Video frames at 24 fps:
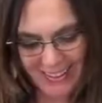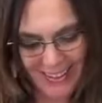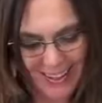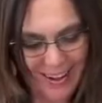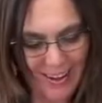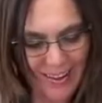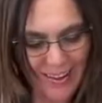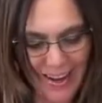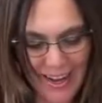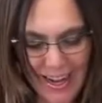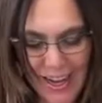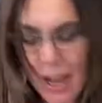All
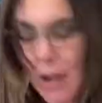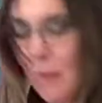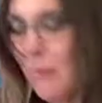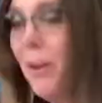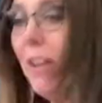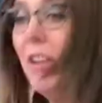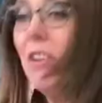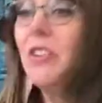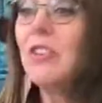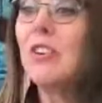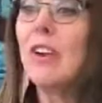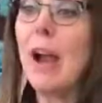right, I
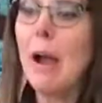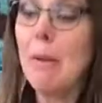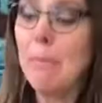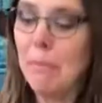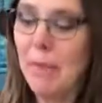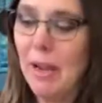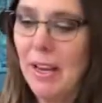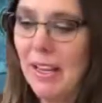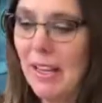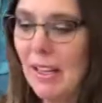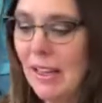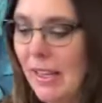went and grabbed
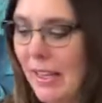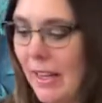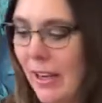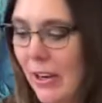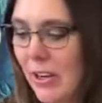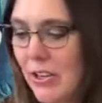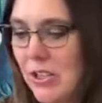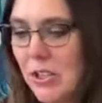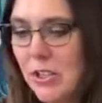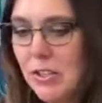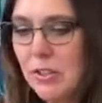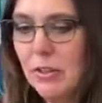my clear
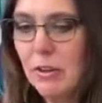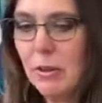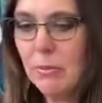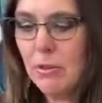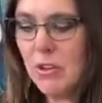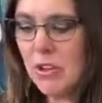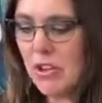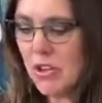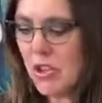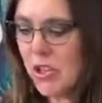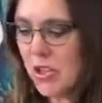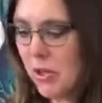too. I'm
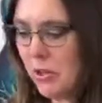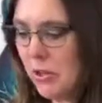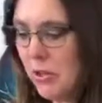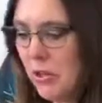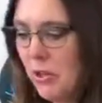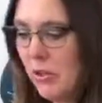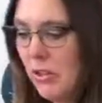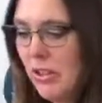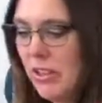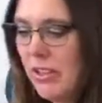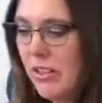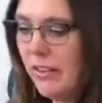going to show
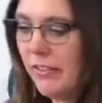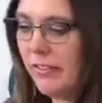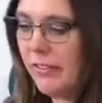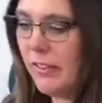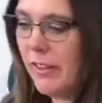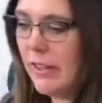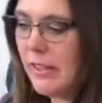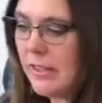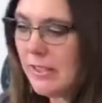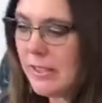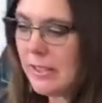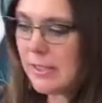you the
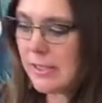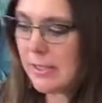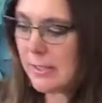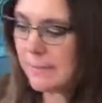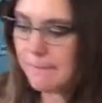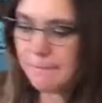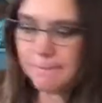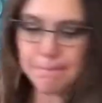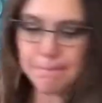difference